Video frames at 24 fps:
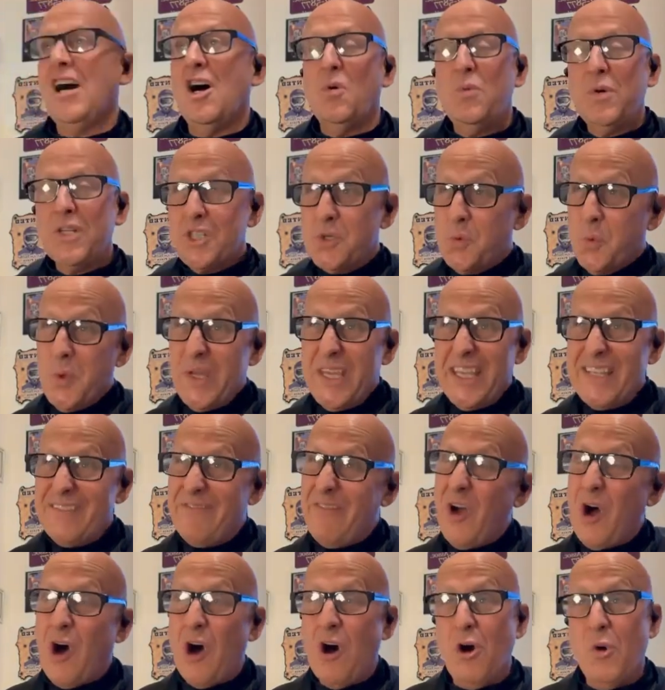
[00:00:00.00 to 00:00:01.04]
which we've
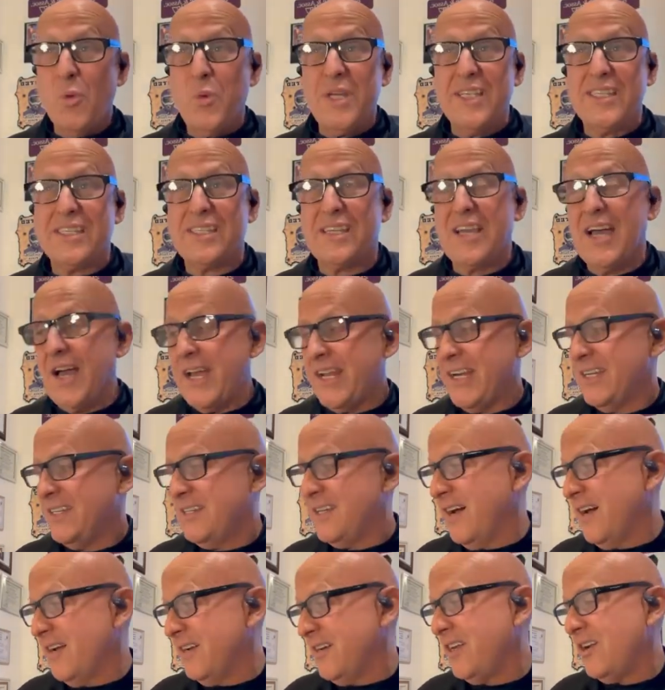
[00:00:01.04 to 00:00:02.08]
always kind of
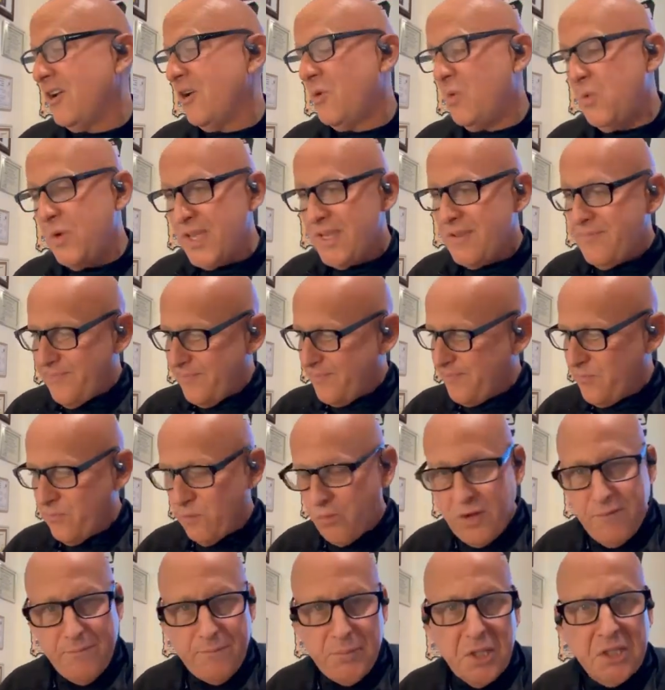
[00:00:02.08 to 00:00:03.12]
done.
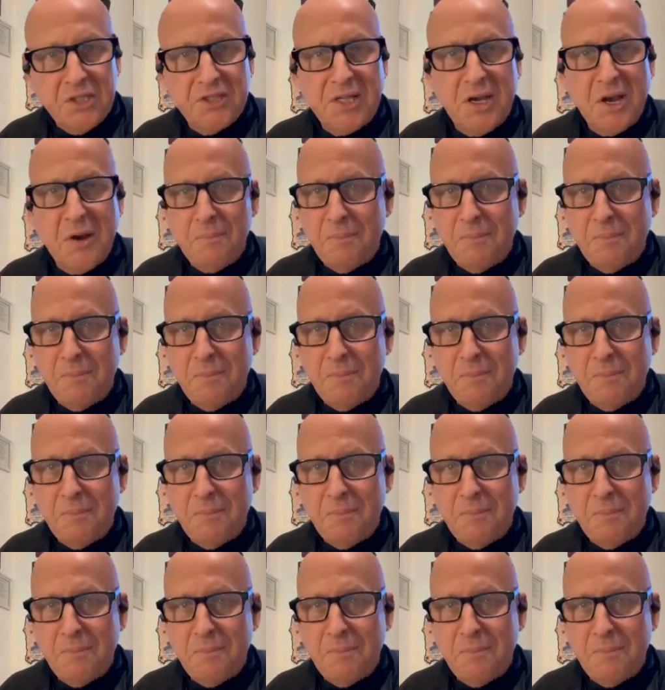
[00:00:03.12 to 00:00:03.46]
We built our